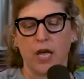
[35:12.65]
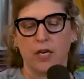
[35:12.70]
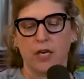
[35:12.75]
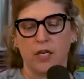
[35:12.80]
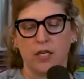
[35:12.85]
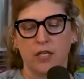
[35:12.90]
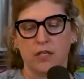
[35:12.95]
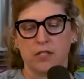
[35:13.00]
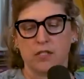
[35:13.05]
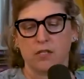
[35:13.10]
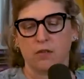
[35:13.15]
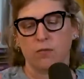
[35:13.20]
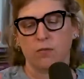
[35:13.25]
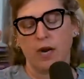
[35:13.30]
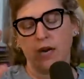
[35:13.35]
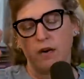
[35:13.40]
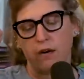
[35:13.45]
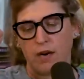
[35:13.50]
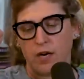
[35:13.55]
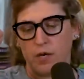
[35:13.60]
And he's a
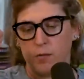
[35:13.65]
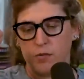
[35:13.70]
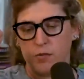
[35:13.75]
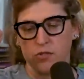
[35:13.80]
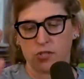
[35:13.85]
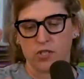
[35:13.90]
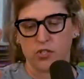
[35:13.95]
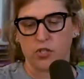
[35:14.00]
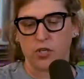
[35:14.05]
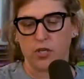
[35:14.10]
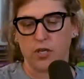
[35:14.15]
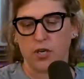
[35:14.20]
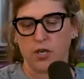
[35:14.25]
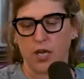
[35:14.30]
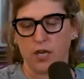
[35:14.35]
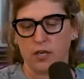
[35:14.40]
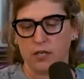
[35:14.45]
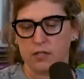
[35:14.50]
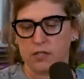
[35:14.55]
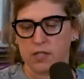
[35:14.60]
writer and a musician
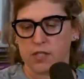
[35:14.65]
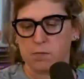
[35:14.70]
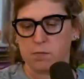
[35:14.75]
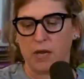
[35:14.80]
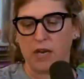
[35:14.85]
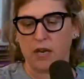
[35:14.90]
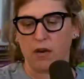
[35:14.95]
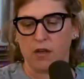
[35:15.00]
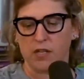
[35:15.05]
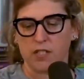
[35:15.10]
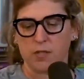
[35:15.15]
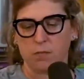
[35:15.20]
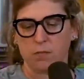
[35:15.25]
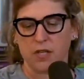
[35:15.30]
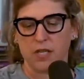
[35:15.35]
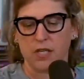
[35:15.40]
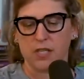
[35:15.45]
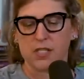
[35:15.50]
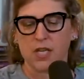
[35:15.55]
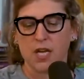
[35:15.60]
and does many awesome
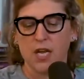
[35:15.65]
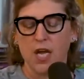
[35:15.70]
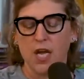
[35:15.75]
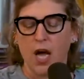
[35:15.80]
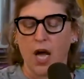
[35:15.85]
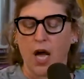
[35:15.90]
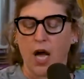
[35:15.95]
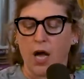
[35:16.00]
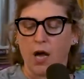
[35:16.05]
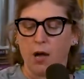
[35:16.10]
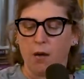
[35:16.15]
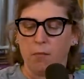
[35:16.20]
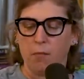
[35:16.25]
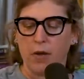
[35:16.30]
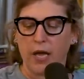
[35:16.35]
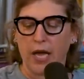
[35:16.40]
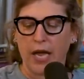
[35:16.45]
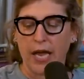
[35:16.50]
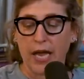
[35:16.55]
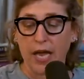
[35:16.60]
things.
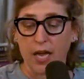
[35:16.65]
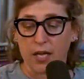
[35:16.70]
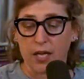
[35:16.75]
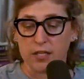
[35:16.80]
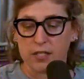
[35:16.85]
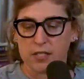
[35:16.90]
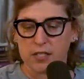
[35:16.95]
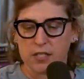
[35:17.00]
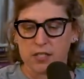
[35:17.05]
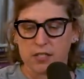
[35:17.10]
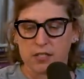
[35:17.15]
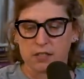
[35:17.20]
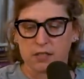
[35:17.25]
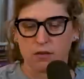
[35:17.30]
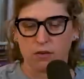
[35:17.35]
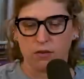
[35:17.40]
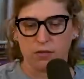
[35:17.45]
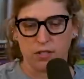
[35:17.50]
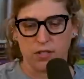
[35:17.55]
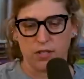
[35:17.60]
Um, and he's
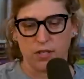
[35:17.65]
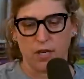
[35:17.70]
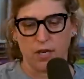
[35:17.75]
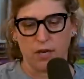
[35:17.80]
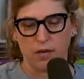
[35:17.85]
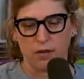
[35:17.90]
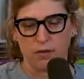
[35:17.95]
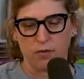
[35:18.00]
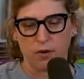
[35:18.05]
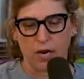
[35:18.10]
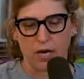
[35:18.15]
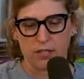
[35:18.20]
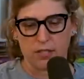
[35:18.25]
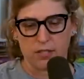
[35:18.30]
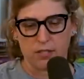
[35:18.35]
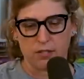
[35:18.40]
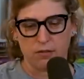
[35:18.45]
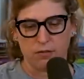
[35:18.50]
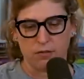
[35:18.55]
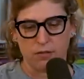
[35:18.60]
currently a grad
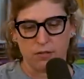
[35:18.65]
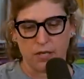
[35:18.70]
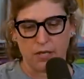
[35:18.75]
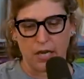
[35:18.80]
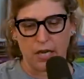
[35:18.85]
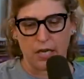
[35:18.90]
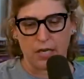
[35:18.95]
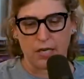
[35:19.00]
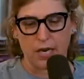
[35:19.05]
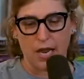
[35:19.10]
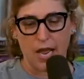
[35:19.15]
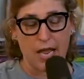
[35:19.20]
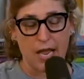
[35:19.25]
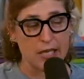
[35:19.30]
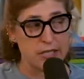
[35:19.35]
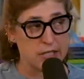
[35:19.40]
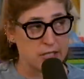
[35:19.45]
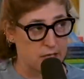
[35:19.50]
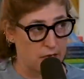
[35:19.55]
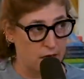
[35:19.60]
student at
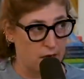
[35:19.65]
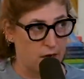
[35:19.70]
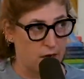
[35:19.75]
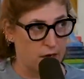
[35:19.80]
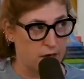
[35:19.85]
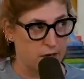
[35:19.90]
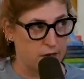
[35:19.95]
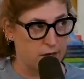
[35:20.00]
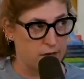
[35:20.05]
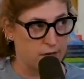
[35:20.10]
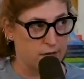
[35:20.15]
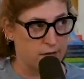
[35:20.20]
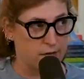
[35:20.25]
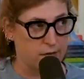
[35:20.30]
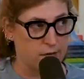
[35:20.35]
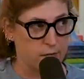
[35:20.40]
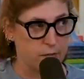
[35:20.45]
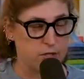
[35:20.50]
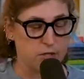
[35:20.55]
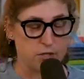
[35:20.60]
Antioch,
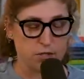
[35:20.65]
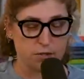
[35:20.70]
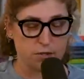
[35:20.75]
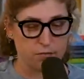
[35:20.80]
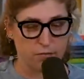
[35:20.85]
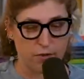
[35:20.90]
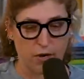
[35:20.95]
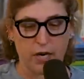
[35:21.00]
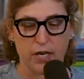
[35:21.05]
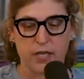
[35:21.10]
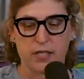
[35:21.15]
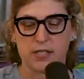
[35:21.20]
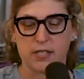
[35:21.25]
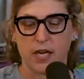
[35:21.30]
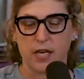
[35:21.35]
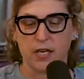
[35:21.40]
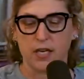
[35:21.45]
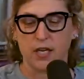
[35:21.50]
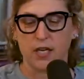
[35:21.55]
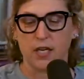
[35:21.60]
which is very
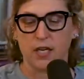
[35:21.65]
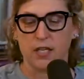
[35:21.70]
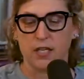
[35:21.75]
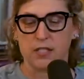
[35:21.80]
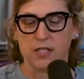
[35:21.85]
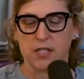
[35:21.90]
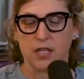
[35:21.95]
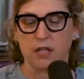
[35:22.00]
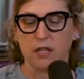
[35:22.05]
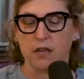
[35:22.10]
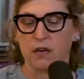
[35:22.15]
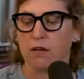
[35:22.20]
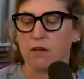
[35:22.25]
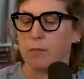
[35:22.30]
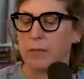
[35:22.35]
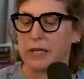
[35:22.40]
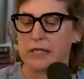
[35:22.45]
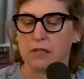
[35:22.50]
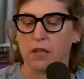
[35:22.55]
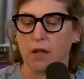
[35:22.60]
exciting. It's the
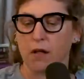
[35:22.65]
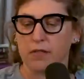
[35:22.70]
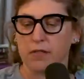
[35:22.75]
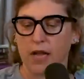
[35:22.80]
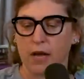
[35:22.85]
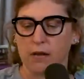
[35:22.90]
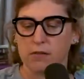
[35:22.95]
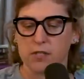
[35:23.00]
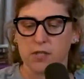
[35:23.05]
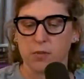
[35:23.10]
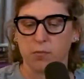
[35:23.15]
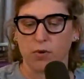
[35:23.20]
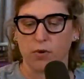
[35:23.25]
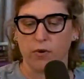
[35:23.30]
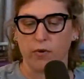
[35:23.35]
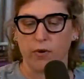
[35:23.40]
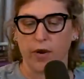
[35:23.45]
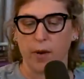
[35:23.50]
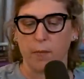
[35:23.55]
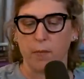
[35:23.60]
clinical mental health counseling
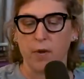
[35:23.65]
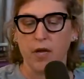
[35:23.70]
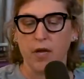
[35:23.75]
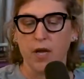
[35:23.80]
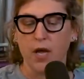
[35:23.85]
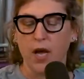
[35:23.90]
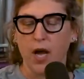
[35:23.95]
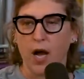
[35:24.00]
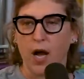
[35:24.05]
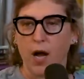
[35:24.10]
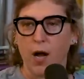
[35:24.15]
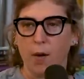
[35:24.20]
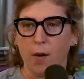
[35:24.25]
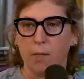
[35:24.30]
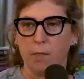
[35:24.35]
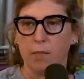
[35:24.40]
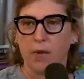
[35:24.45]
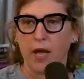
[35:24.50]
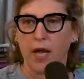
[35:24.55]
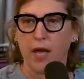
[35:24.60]
program.
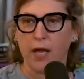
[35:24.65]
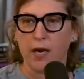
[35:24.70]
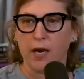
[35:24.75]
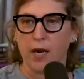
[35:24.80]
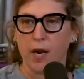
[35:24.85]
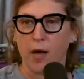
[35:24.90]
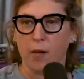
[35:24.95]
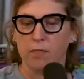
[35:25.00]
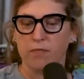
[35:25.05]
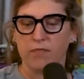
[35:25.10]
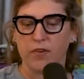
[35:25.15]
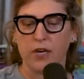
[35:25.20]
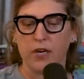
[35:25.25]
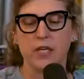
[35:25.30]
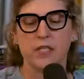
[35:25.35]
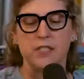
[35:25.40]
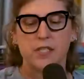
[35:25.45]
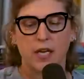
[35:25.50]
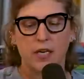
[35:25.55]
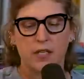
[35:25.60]
Um, and I'm
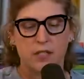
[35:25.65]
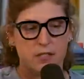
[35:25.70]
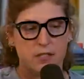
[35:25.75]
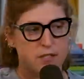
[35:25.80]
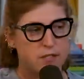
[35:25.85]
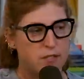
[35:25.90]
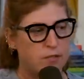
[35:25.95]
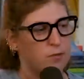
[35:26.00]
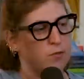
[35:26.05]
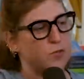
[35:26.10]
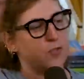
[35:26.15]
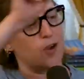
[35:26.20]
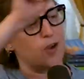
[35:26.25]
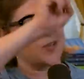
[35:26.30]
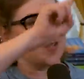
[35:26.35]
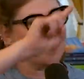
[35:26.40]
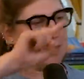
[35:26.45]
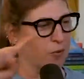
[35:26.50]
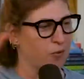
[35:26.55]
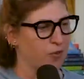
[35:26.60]
very excited to
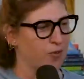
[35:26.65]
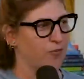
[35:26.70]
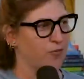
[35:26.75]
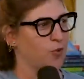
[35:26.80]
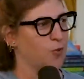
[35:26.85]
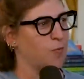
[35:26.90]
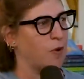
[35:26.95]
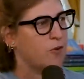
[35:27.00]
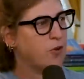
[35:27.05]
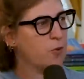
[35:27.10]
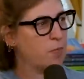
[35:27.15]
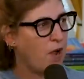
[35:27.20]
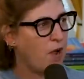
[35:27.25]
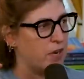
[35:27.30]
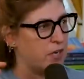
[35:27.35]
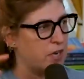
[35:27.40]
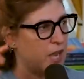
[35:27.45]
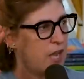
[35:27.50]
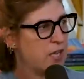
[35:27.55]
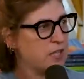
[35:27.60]
talk to both of you about your
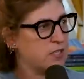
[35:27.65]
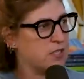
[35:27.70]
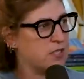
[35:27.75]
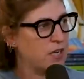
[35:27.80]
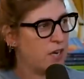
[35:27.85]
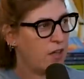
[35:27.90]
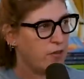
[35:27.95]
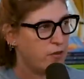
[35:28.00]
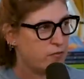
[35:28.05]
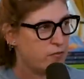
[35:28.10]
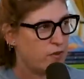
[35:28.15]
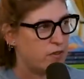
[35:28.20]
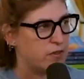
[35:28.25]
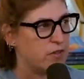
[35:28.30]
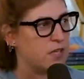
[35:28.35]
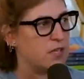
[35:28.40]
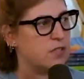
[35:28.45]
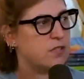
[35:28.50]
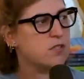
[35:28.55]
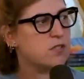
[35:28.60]
podcast and other fun
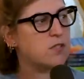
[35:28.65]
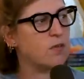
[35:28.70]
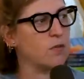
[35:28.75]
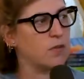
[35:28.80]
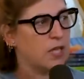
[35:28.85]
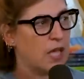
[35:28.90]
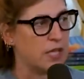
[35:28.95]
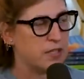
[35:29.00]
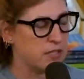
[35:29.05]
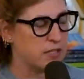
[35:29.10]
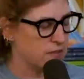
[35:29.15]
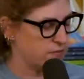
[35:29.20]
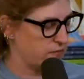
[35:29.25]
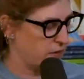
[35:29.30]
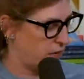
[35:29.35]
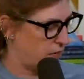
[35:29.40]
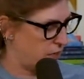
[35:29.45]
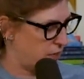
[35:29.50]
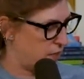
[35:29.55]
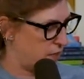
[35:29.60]
things. So let's
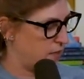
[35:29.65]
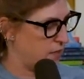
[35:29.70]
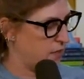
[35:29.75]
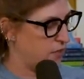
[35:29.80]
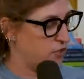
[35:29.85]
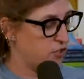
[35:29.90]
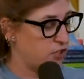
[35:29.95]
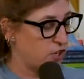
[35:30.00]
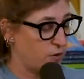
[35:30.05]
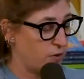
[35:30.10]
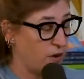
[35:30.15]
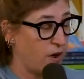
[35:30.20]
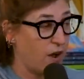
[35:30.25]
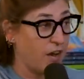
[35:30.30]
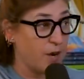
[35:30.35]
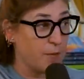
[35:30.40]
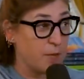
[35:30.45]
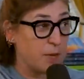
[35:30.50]
invite Jonah on.